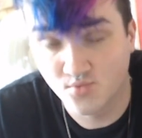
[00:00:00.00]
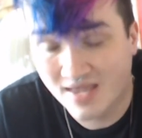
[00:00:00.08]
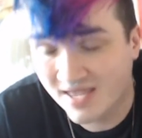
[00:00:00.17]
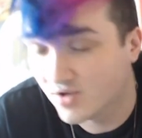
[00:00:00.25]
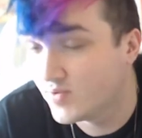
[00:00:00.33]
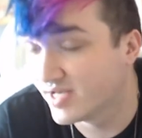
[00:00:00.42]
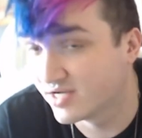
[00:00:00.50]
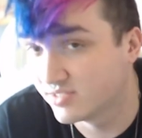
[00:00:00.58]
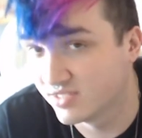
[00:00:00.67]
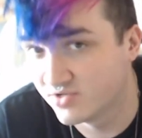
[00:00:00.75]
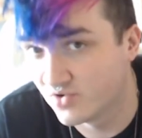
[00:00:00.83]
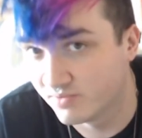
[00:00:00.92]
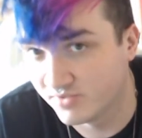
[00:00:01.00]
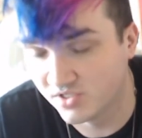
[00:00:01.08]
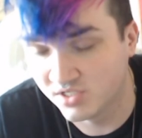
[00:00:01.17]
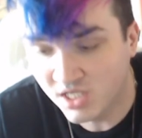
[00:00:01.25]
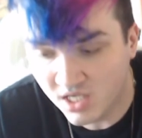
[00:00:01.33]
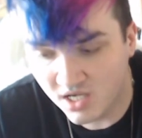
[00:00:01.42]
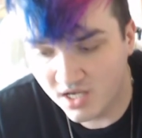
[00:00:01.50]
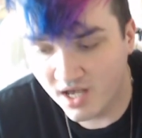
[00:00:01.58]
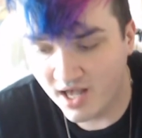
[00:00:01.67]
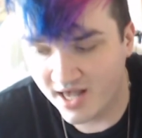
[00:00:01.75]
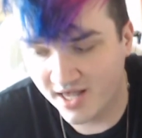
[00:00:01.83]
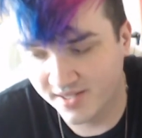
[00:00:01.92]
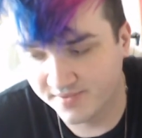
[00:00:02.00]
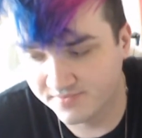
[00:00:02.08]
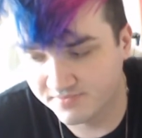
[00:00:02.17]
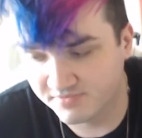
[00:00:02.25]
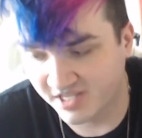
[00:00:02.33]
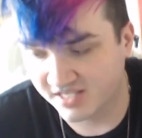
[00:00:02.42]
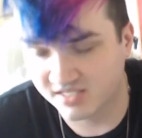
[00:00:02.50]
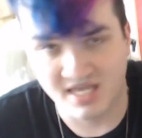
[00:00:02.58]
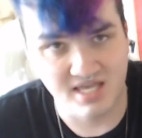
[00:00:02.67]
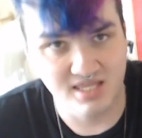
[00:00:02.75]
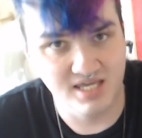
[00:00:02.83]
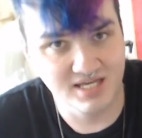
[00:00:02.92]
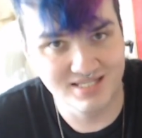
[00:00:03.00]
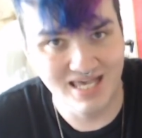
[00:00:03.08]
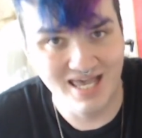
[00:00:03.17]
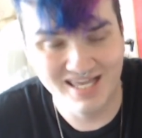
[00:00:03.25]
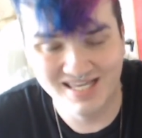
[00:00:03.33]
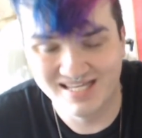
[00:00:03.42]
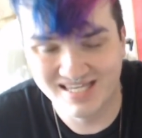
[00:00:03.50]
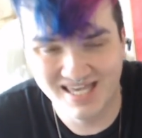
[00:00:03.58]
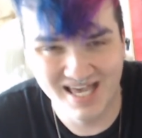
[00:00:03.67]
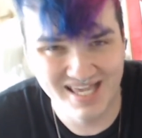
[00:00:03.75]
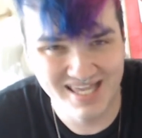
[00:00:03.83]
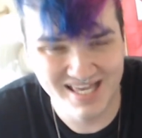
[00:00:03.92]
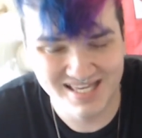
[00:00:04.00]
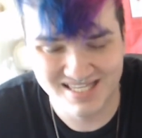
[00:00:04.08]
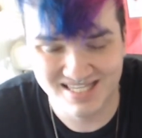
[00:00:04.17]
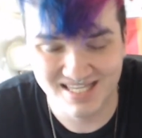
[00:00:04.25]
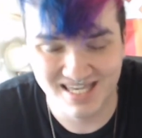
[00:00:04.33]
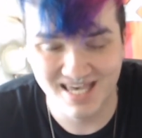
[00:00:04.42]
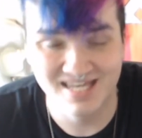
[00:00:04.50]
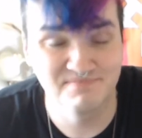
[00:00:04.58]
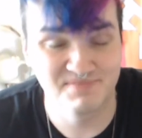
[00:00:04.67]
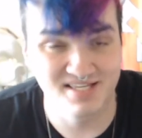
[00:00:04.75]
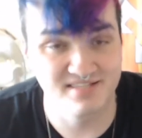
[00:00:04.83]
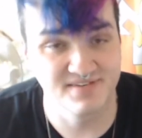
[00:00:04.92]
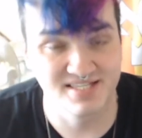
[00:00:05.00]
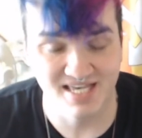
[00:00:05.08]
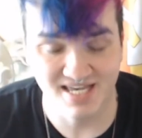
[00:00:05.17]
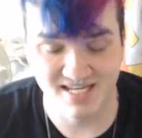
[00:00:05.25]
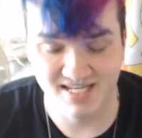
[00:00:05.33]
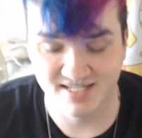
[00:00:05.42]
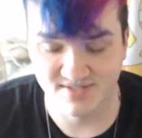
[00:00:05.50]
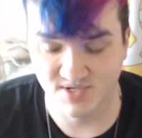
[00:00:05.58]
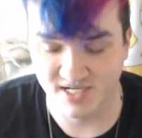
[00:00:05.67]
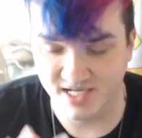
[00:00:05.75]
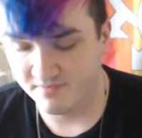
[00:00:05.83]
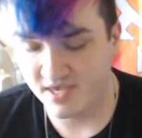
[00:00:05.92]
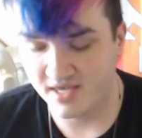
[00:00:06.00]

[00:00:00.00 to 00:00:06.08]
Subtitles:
quicker than normal. Like daily anxiety I get because of anxiety disorder.